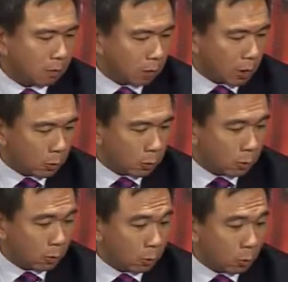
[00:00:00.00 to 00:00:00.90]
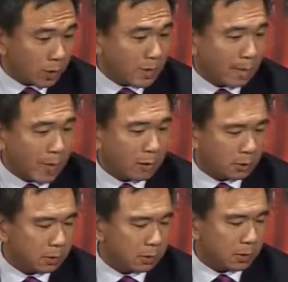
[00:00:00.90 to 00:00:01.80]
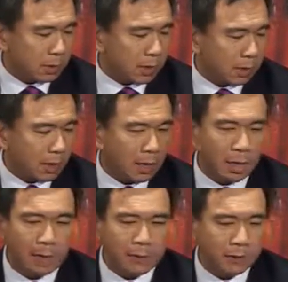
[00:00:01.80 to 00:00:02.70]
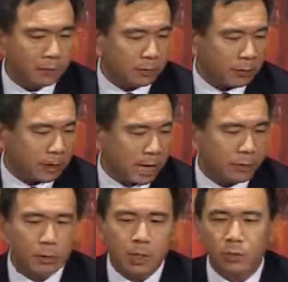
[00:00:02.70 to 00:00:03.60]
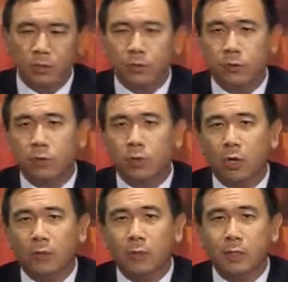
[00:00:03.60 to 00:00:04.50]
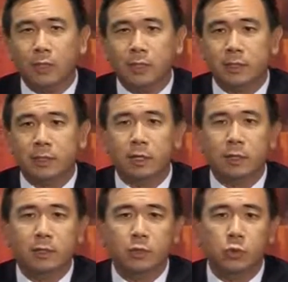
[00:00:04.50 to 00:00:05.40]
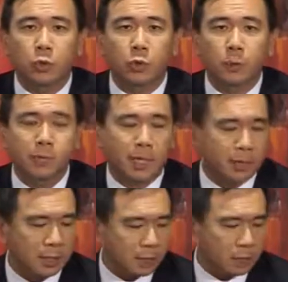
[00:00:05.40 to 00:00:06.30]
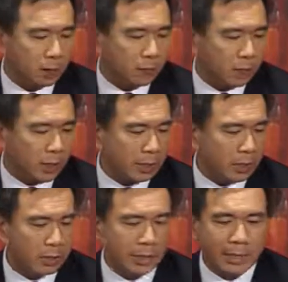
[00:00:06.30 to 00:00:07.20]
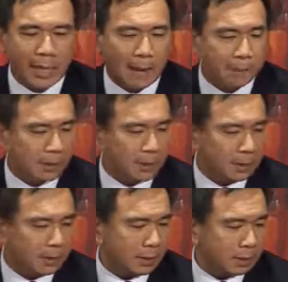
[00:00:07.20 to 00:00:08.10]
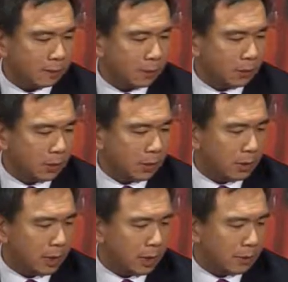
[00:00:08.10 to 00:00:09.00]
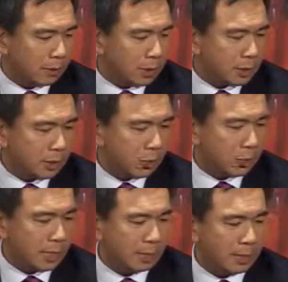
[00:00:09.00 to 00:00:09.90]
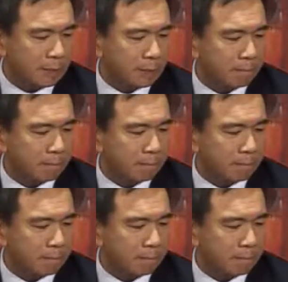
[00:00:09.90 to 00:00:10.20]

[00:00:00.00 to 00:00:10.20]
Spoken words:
What's the amount? Okay, I believe, Anthony, you've covered this during your presentation. If you can just recap this for Jaislan Kupsami.